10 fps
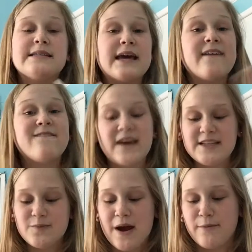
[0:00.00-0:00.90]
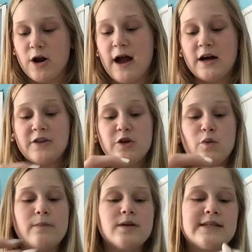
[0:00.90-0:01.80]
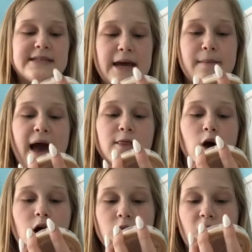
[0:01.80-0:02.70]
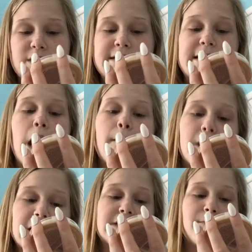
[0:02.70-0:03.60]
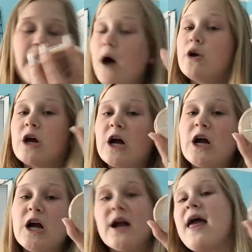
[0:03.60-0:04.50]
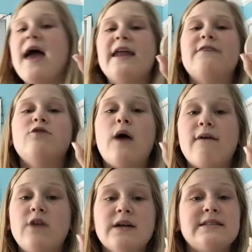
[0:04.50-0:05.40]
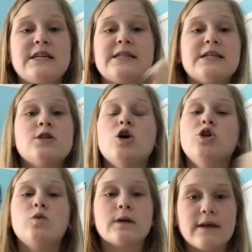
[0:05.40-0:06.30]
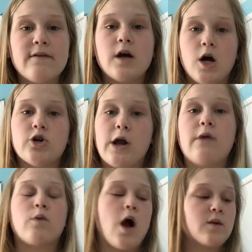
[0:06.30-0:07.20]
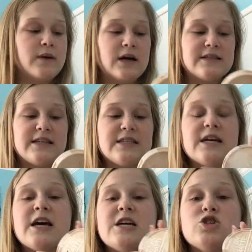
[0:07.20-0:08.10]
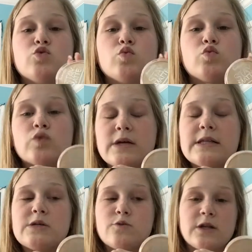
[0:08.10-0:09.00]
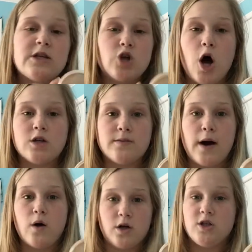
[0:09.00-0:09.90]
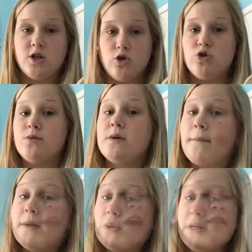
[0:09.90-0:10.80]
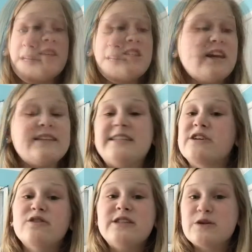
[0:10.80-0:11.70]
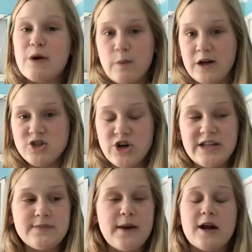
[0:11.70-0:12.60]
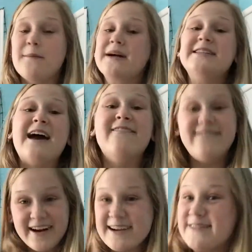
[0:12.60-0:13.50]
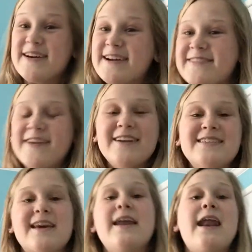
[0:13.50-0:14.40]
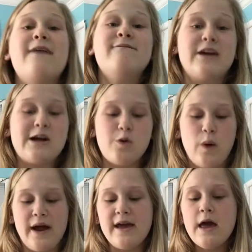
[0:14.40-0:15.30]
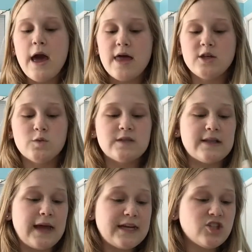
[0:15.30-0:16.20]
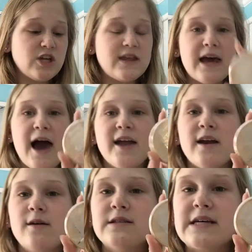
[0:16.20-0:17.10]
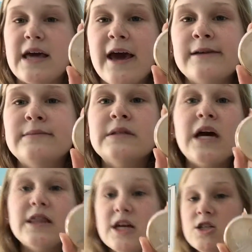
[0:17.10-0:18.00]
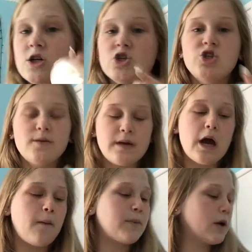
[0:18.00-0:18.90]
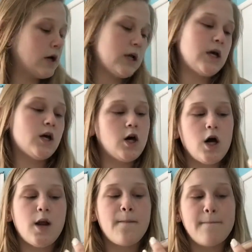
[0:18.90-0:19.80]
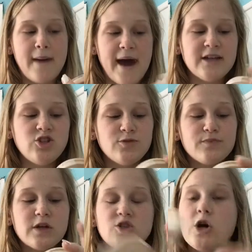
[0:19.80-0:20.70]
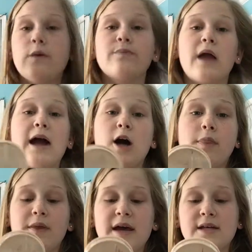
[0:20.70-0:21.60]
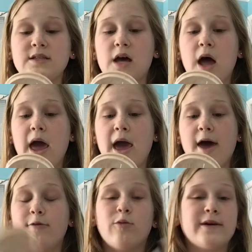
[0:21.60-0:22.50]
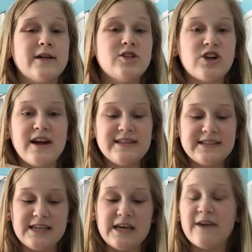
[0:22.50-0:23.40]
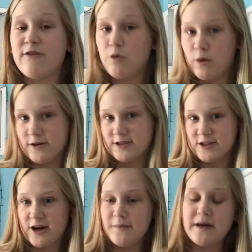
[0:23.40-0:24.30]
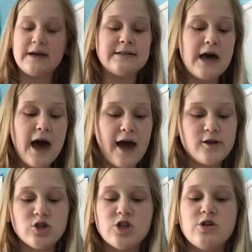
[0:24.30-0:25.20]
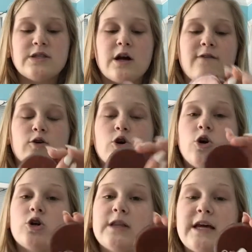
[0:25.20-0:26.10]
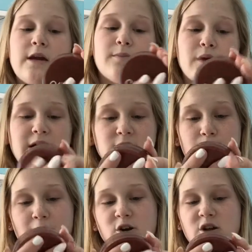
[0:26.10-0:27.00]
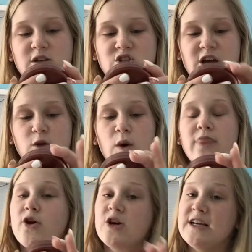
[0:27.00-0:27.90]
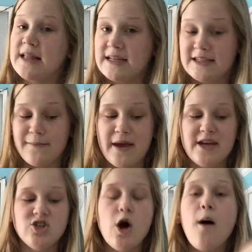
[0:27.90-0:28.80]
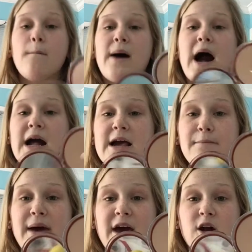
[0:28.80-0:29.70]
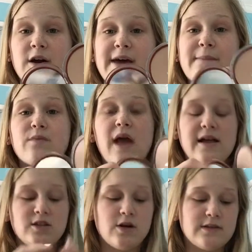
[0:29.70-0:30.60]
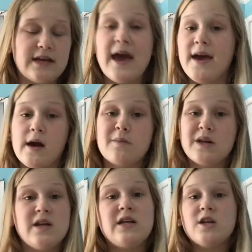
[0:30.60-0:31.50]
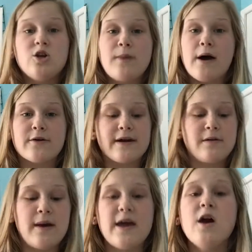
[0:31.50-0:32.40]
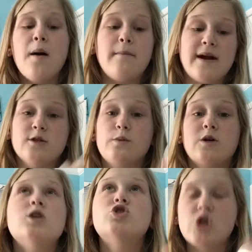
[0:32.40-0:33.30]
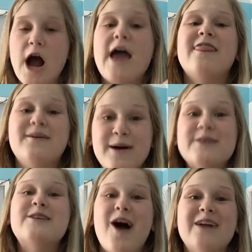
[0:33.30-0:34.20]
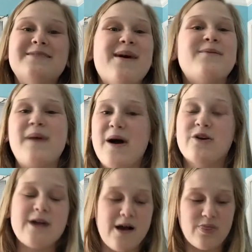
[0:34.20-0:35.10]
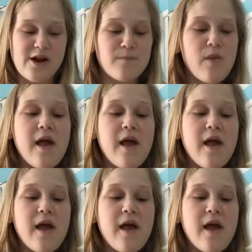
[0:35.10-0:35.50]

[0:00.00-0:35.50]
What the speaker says: is a face primer. I got the Rimmel Stay Matte Long Lasting Pressed Powder. And if you have not seen this, you are living under a rock, because this is really, really talked about on the YouTube community. I got the shade 001 Transparent because I have very, very fair skin and I'm very white. And this was the lightest shade they had, and I was like, hey, this should be a pretty good match. So I got this. And we're gonna try and see if it works good, because I usually use the CoverGirl Clean Pressed Powder in the shade 130 Classic Beige, but I hit pan on it, and so I was like, hey, I'm gonna need a new powder anyway. Might as well try the most talked about powder out there.